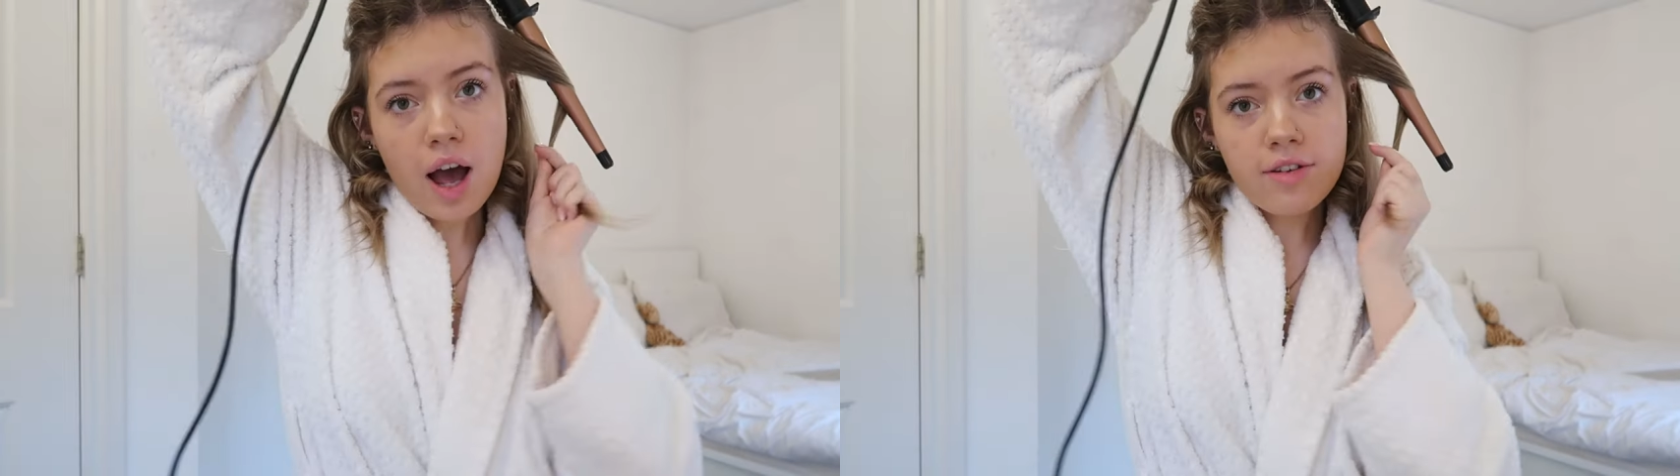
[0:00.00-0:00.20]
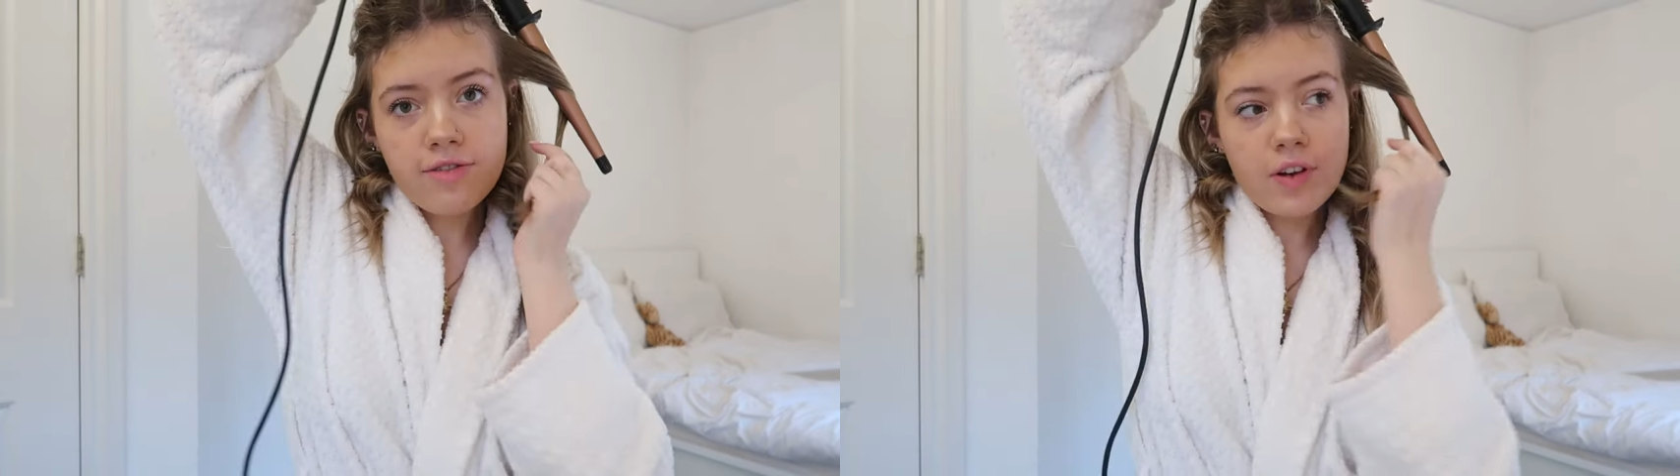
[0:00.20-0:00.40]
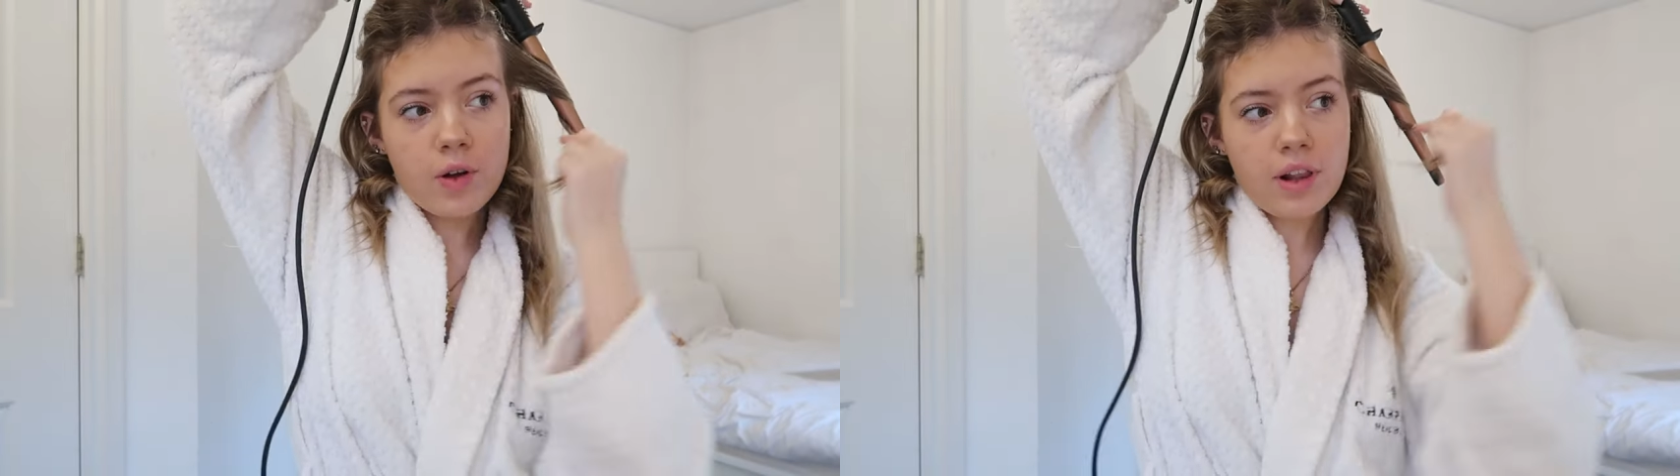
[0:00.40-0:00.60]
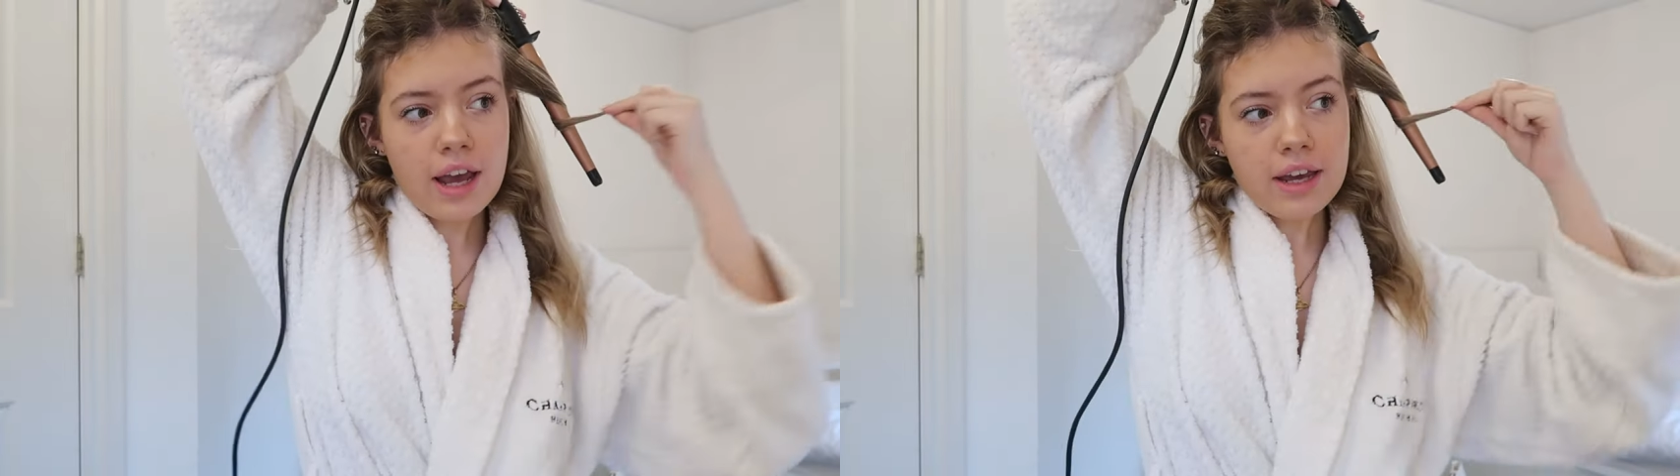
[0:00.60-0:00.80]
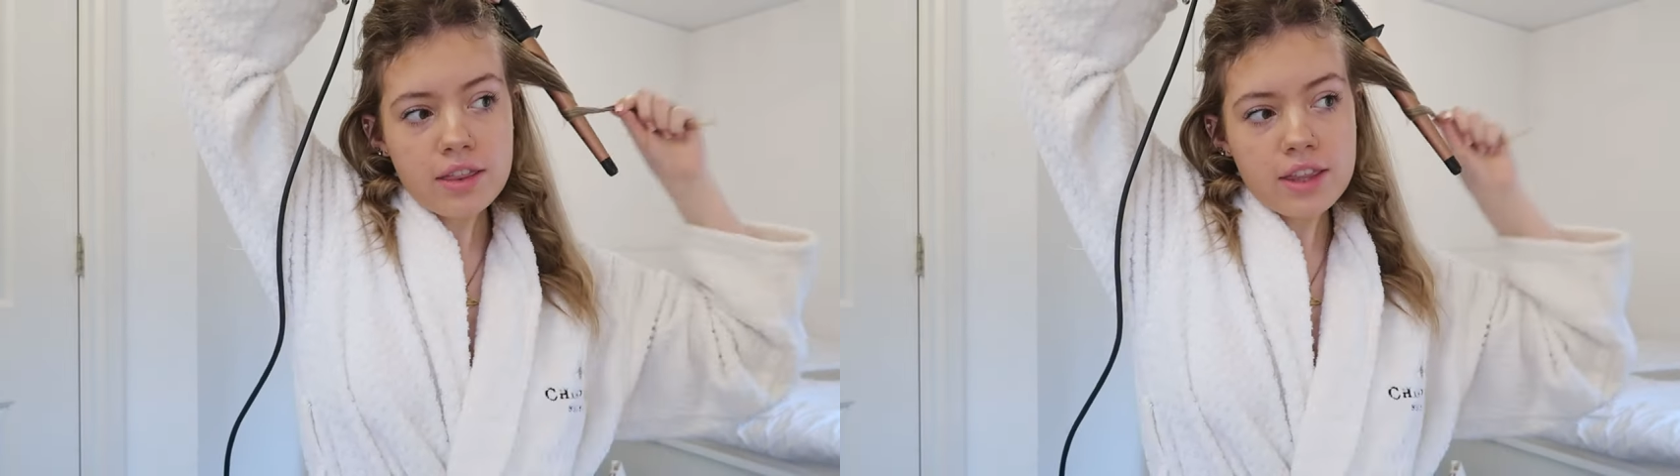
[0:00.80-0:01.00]
I feel
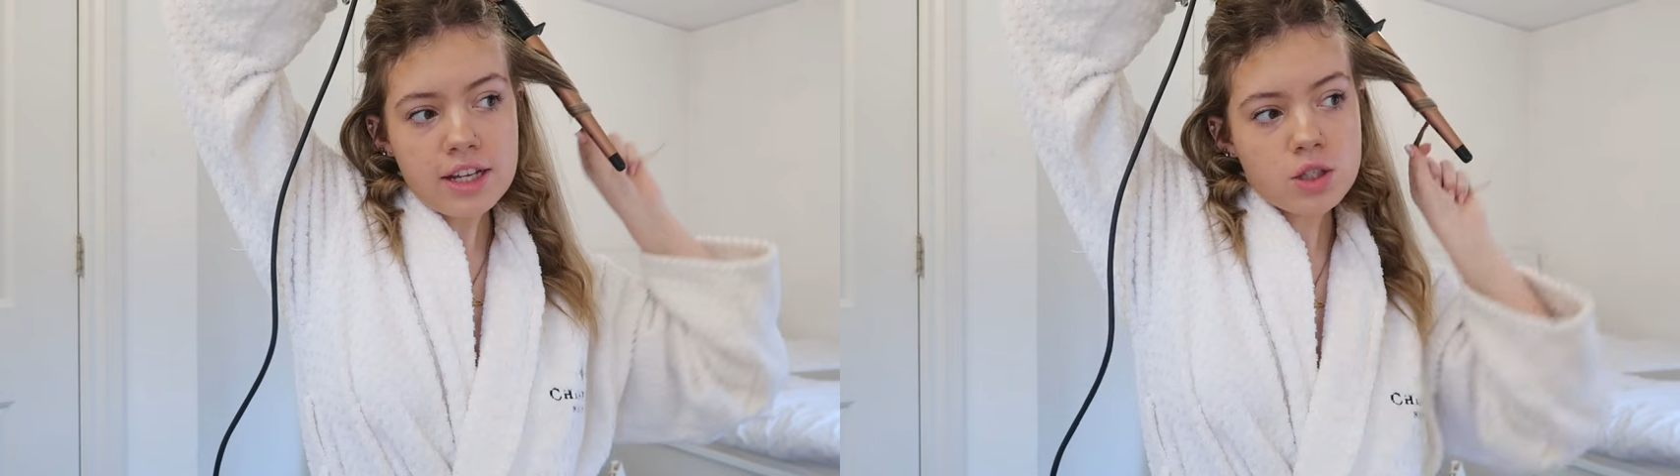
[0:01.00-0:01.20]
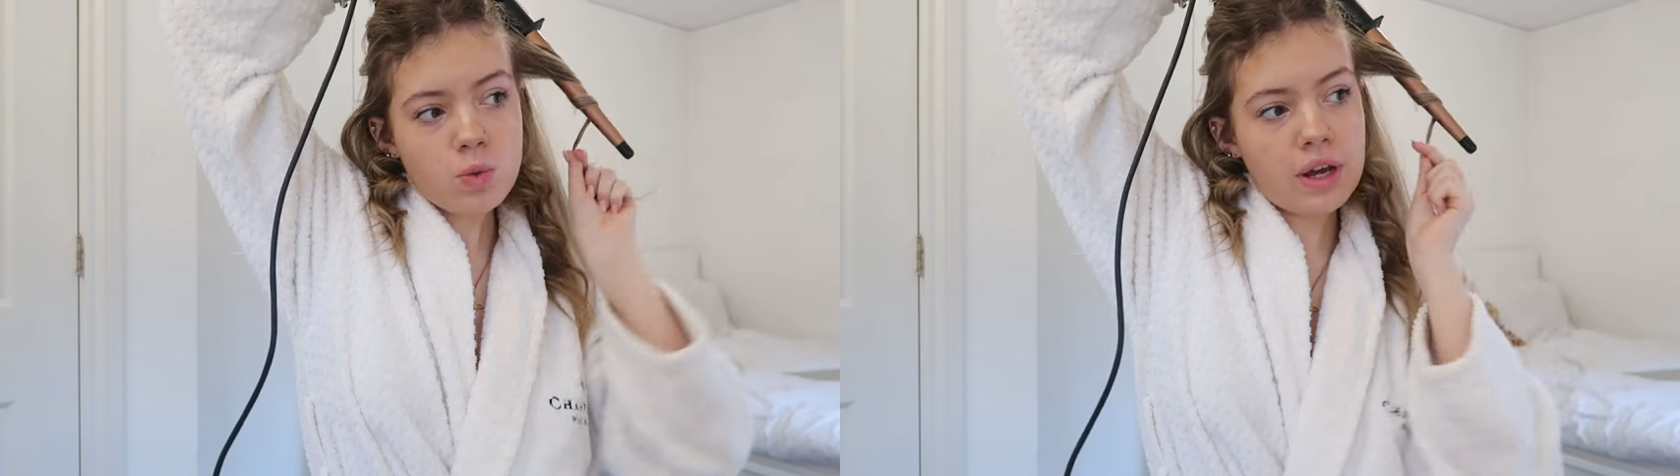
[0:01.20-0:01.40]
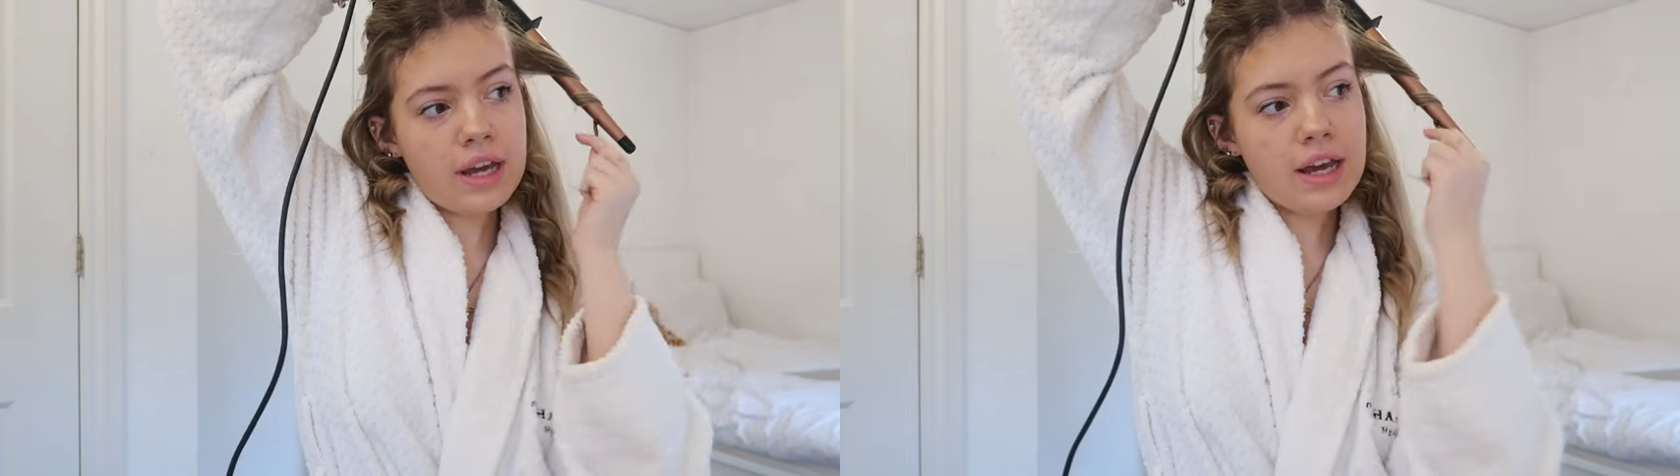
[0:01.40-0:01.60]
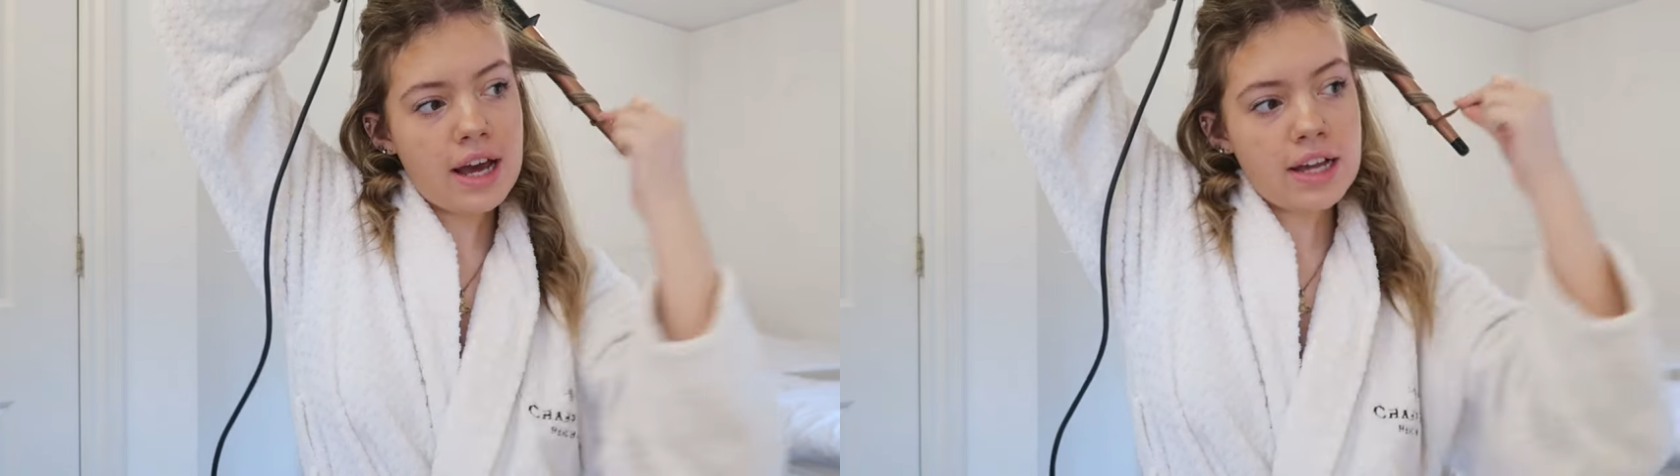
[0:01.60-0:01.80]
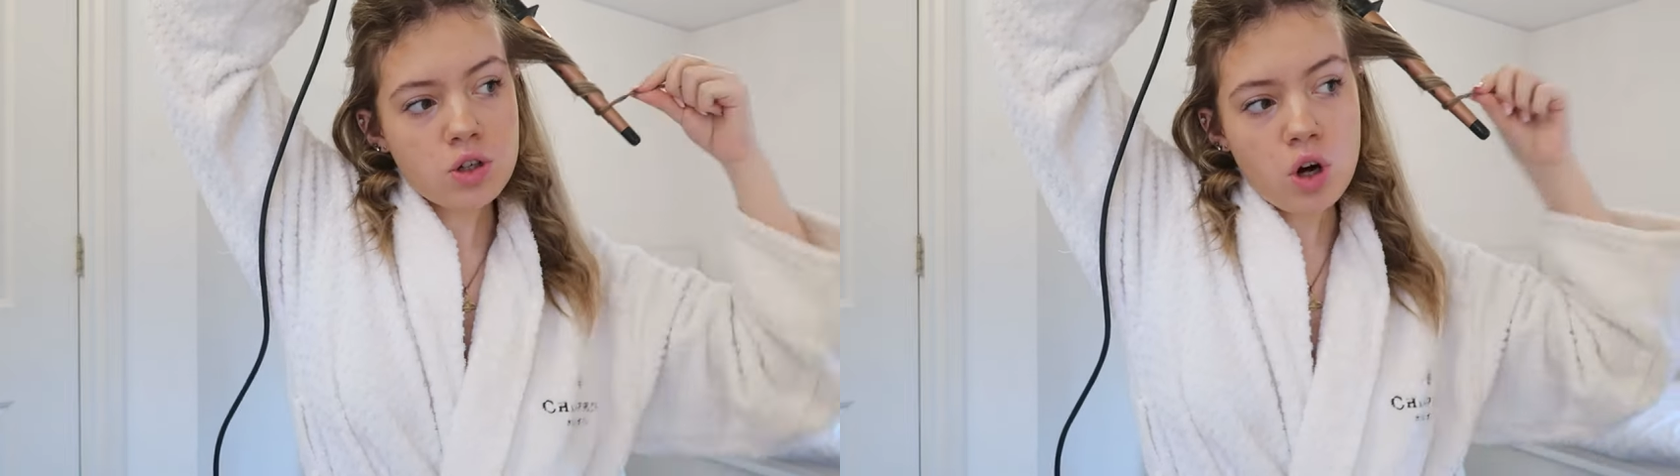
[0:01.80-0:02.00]
like this week
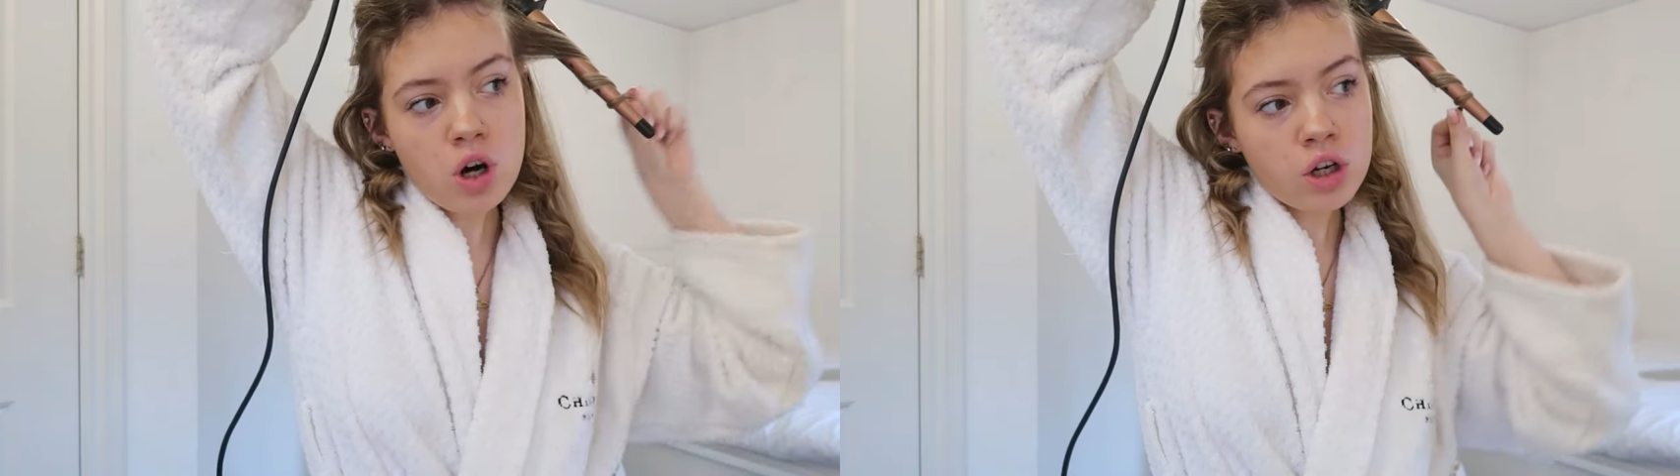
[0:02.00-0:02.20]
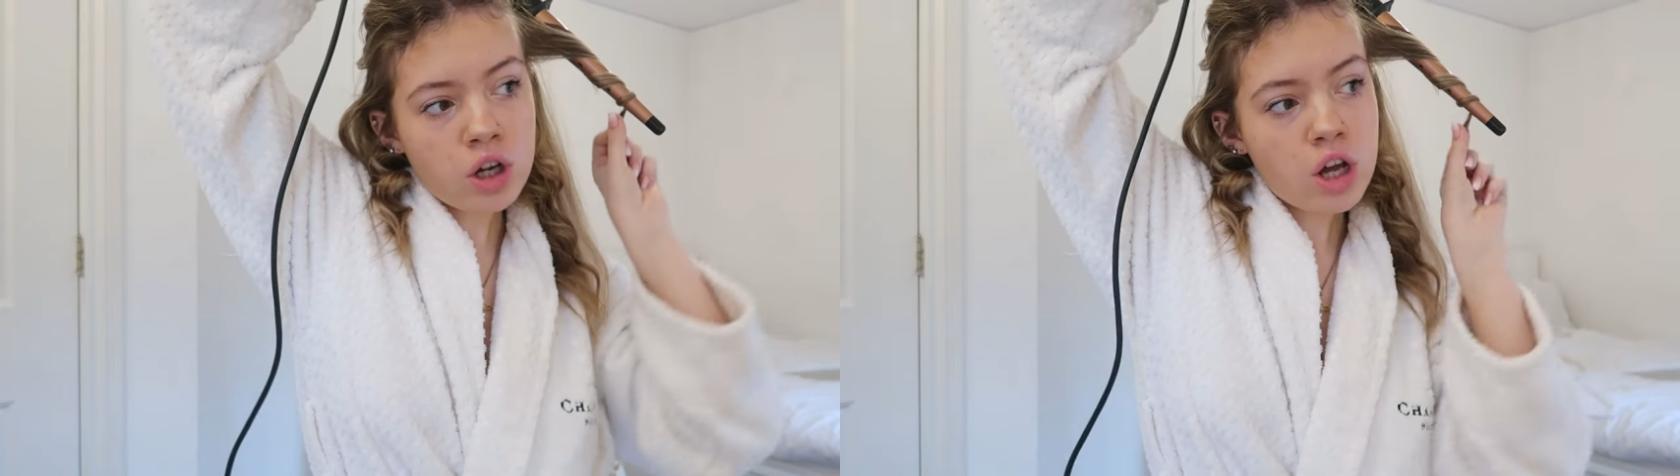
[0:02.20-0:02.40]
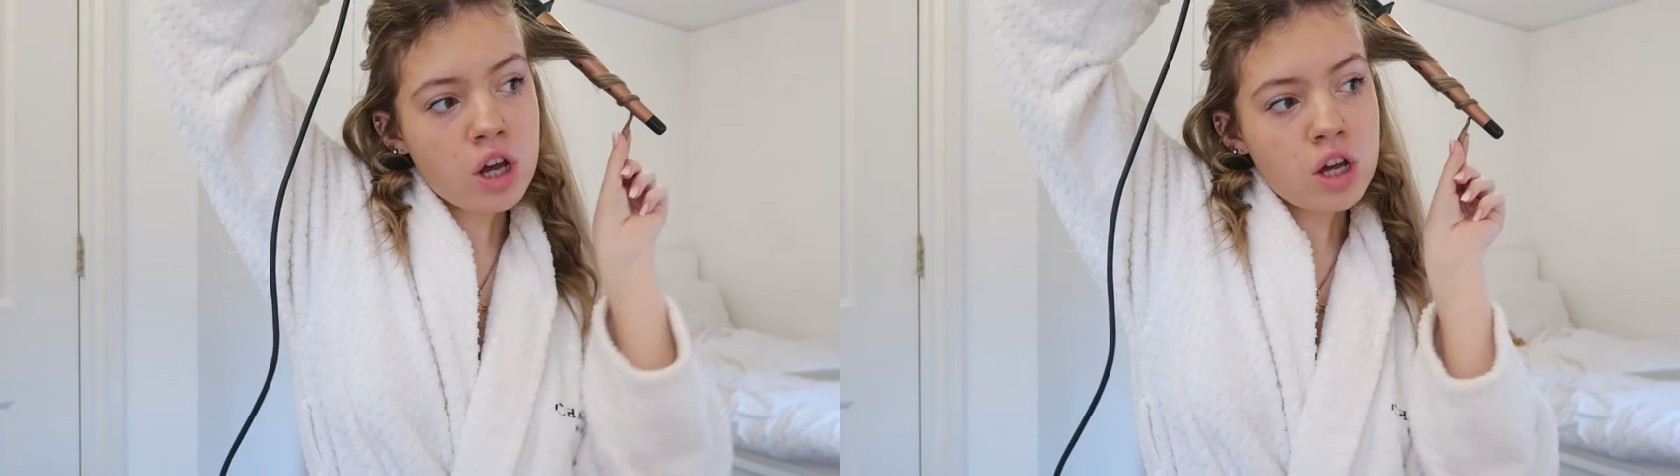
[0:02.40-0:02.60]
has gone